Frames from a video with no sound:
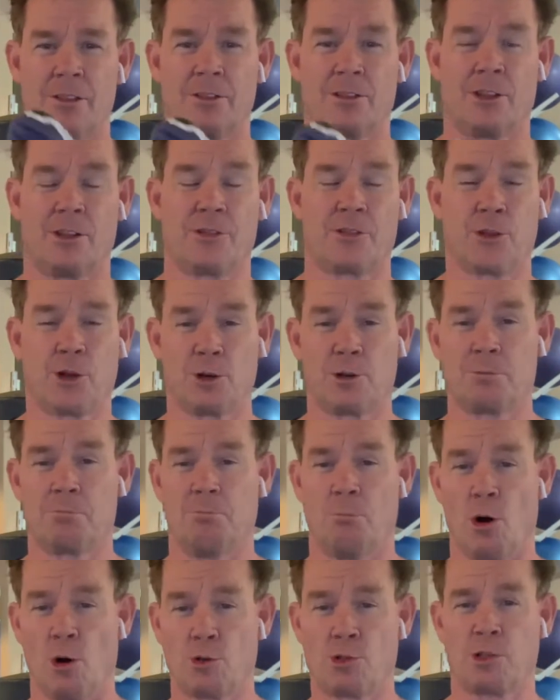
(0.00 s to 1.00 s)
The third
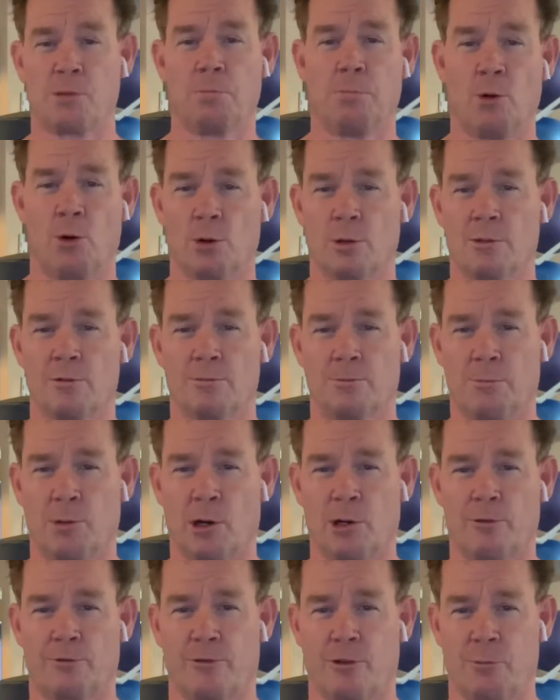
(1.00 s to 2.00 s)
most important
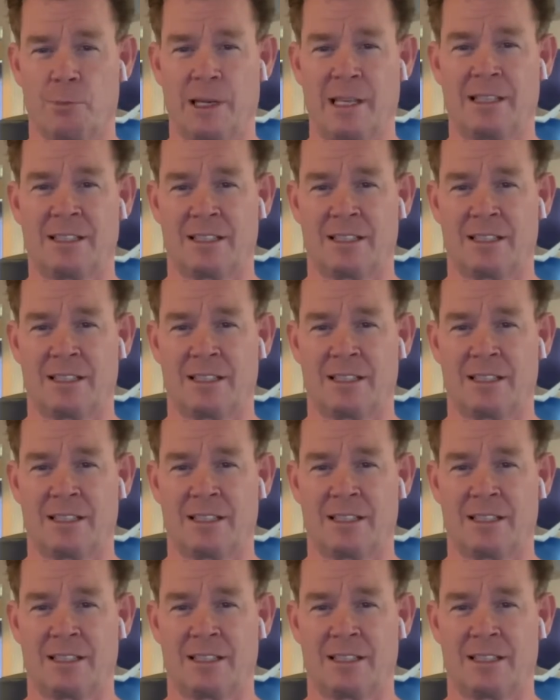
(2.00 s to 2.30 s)
part for me